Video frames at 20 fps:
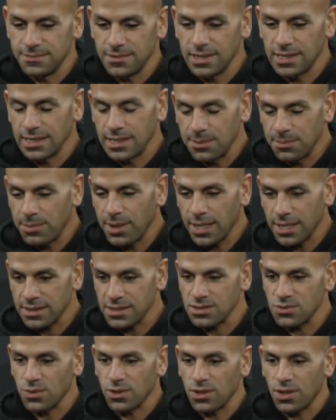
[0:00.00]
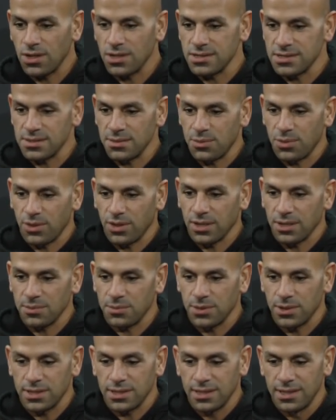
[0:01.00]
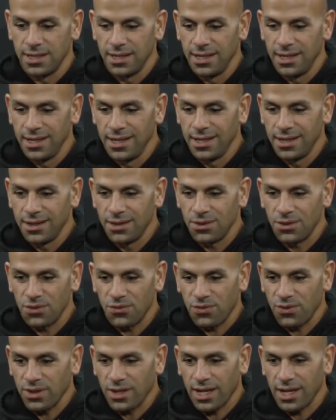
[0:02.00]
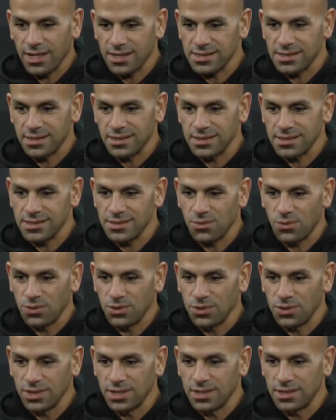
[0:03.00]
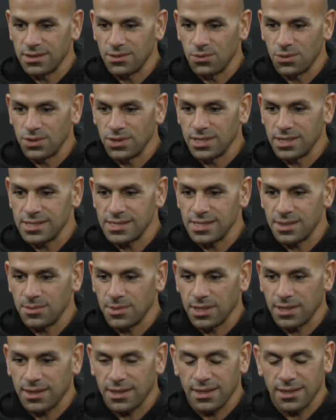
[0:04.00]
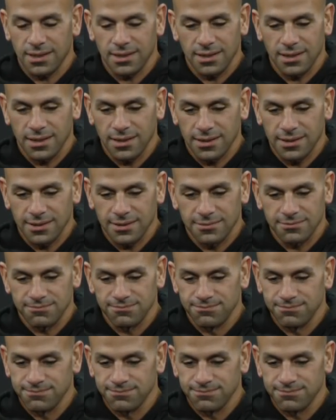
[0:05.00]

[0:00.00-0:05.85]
the impact is what caused the break, but they're freak accidents when you get when you get something like that. Um,